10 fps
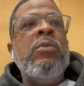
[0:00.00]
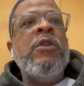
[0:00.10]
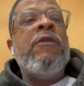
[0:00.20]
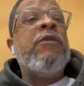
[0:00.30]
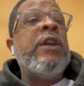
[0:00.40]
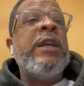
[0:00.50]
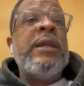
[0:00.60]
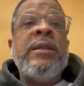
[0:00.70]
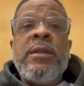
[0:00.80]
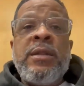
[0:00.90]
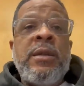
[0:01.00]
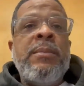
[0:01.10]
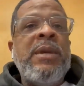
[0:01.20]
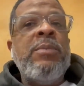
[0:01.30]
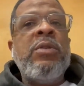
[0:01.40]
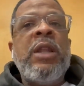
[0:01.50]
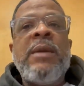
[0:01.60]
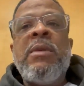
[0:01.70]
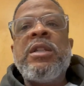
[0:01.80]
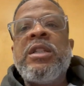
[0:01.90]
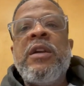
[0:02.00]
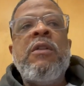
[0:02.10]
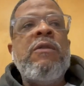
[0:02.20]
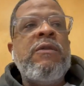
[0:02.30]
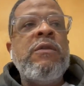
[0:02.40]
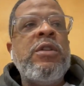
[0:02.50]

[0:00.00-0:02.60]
Your friends, people like myself,